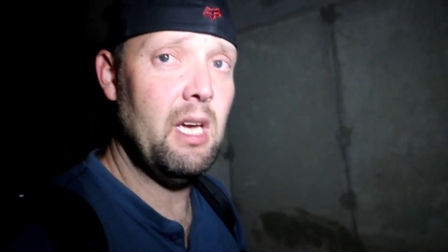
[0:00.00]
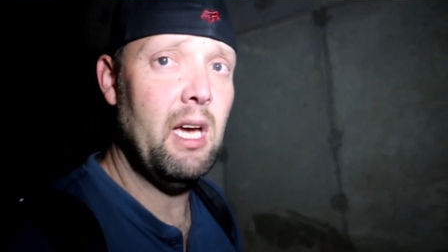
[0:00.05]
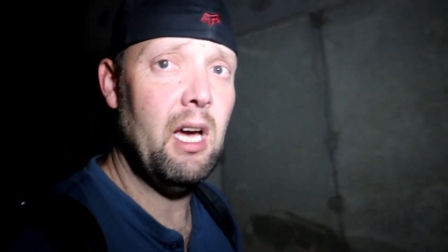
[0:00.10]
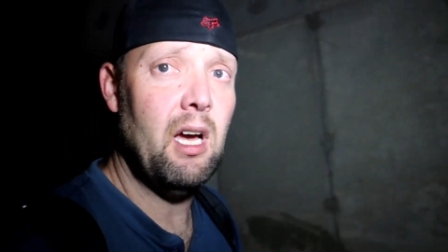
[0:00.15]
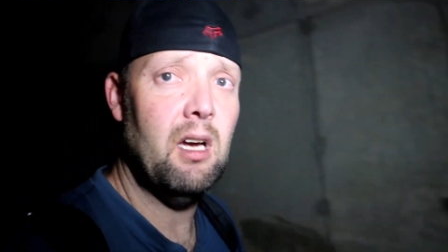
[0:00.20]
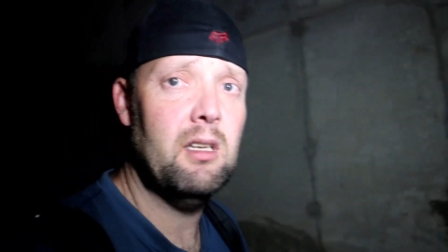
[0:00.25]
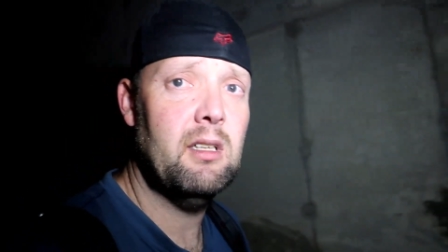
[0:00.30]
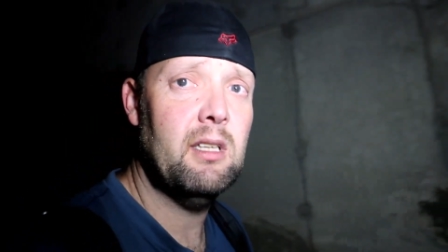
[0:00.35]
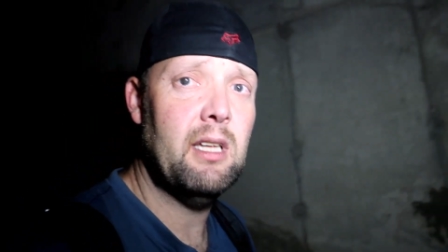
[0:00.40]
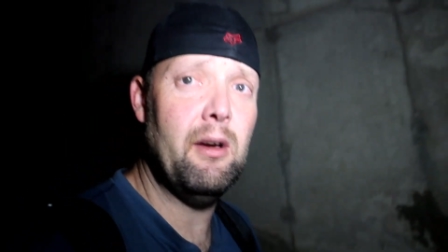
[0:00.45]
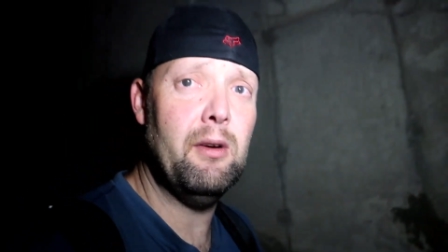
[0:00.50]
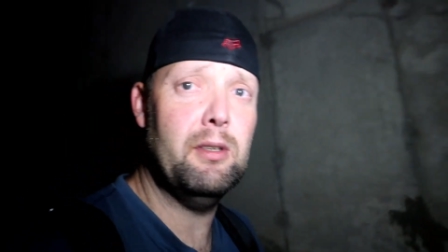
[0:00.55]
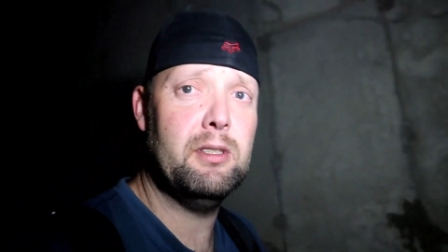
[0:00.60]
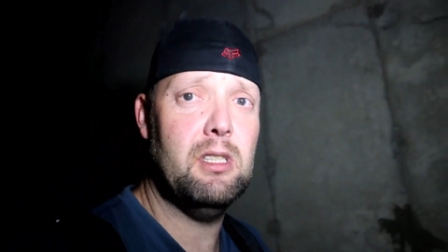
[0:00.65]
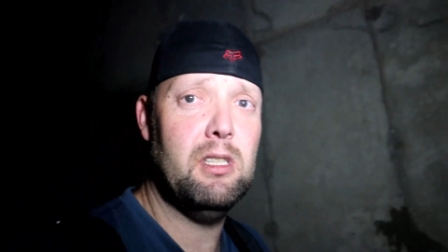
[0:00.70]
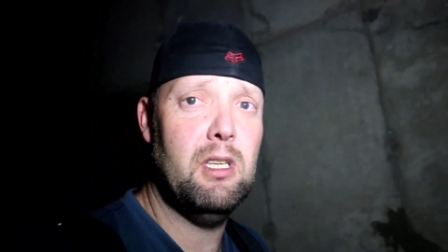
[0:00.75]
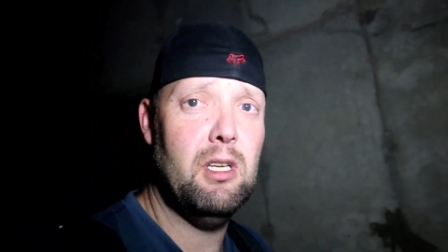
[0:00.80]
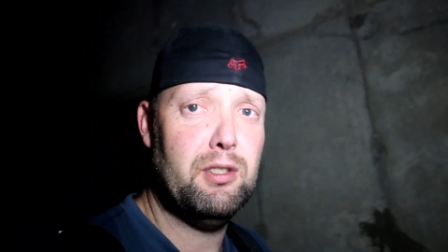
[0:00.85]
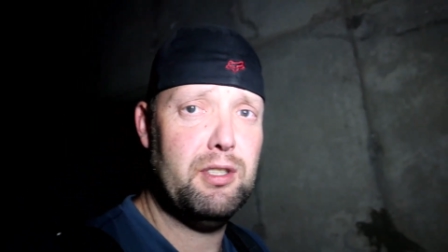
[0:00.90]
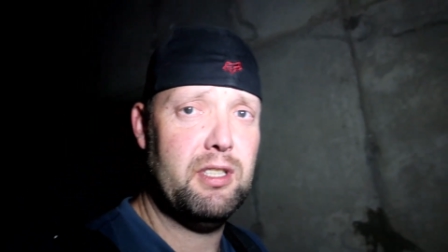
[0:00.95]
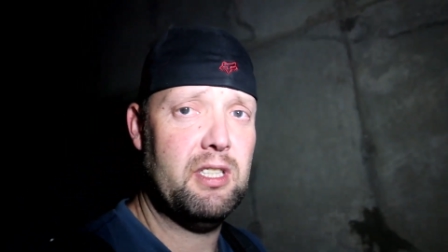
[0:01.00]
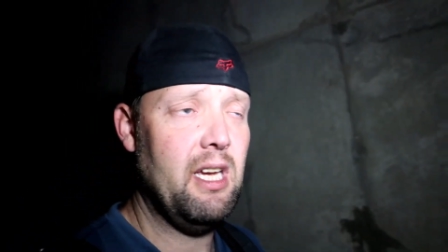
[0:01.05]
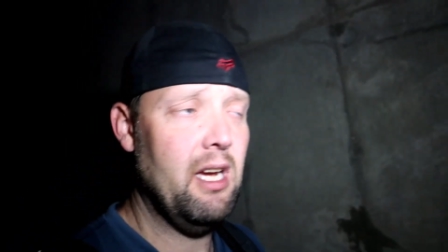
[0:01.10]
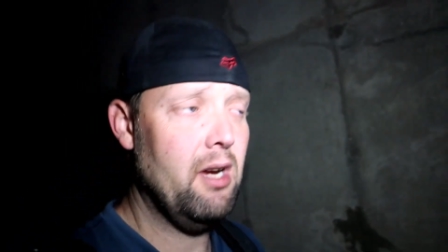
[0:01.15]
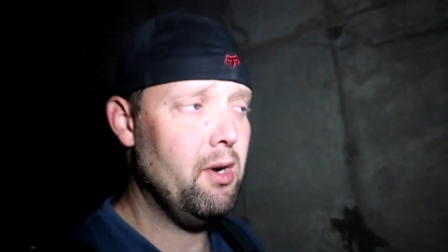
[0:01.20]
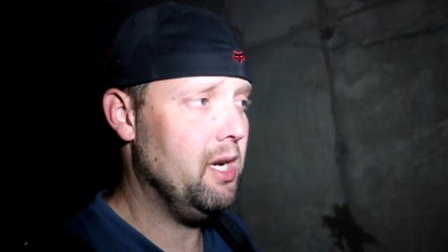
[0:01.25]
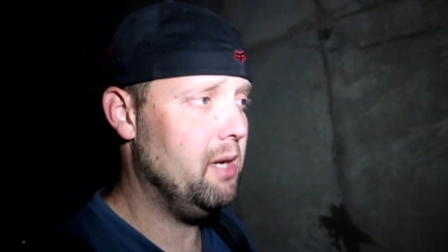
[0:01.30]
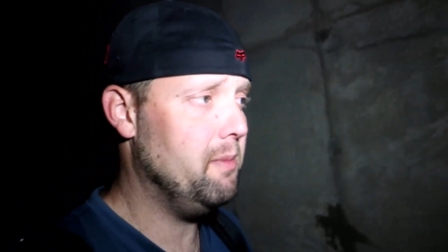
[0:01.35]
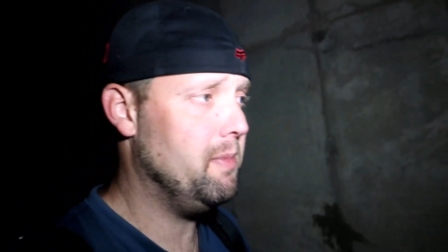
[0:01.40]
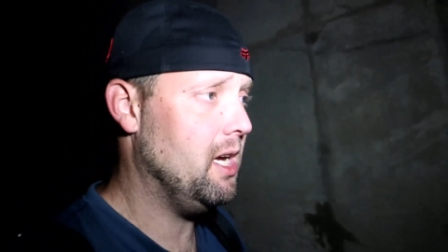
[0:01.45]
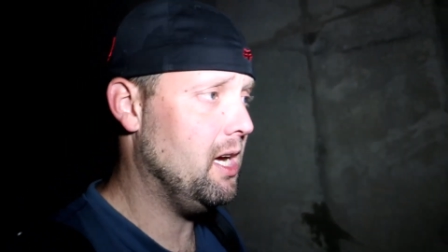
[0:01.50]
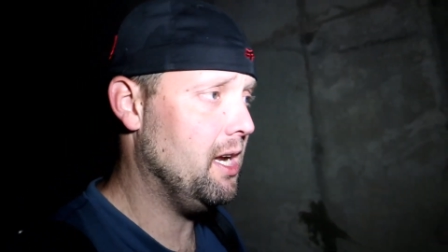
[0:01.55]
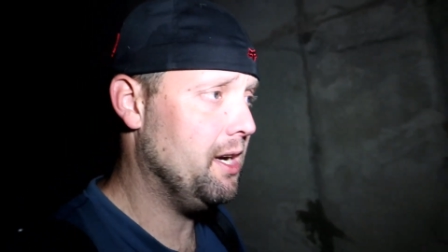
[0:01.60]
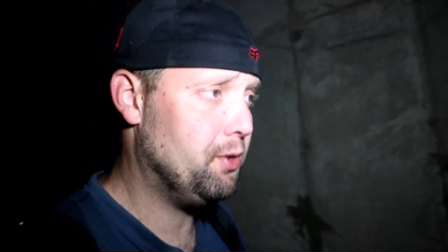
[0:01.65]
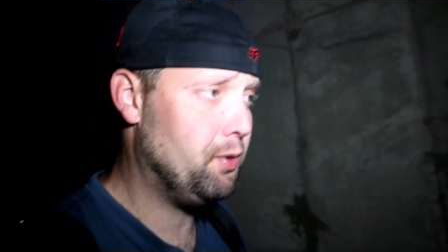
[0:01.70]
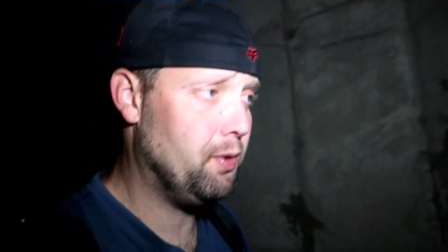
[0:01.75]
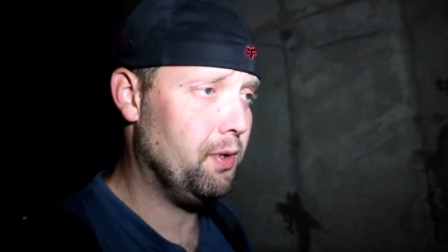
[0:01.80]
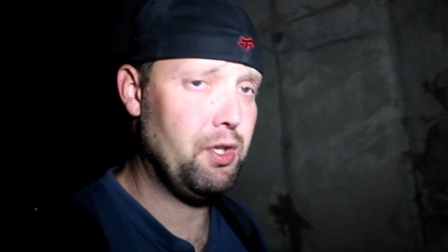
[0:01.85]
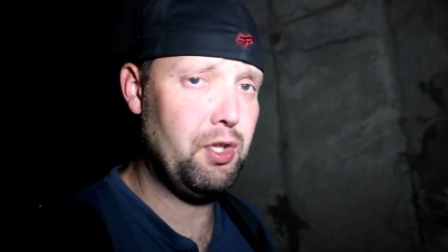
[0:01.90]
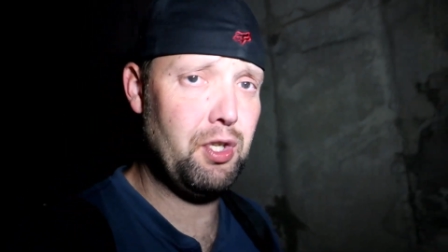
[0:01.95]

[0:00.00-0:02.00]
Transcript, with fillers: yeah, that was a little scary to be honest.